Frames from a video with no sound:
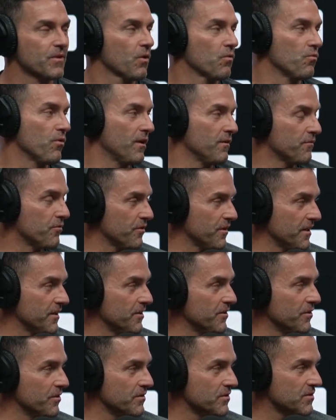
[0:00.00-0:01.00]
run for the
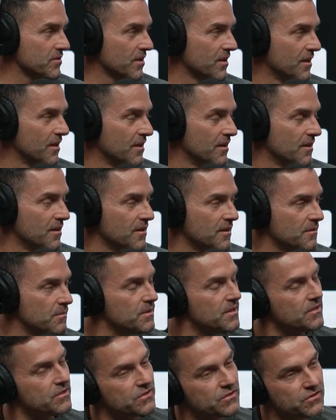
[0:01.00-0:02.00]
hills.
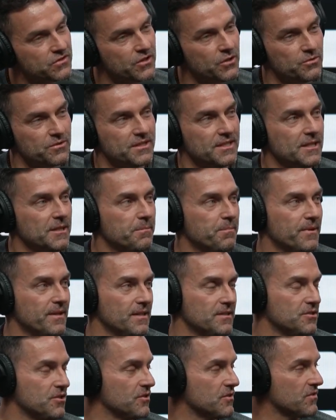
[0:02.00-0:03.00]
This is so deep, and
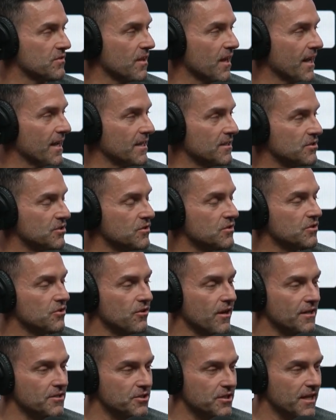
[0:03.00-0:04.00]
it's just like, just
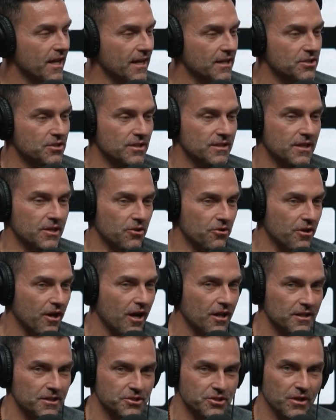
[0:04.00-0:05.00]
your education and your
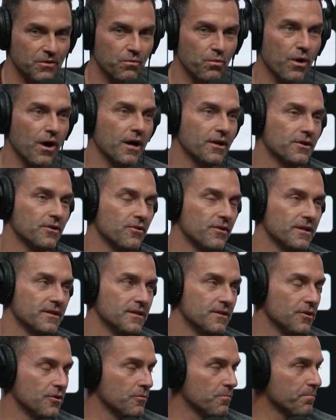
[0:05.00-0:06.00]
knowledge on water
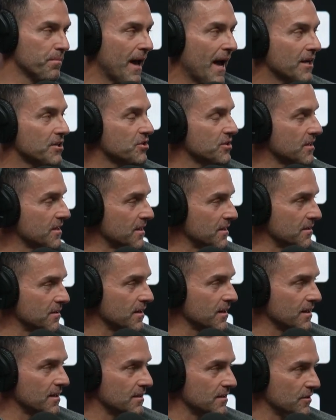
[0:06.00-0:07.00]
and your
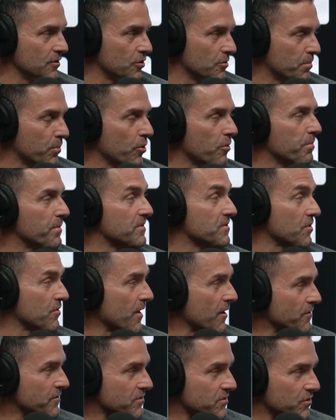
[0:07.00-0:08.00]
passion and your purpose
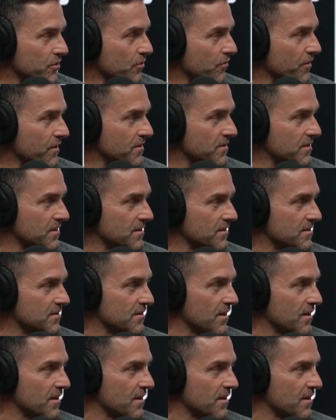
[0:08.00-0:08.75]
around service. It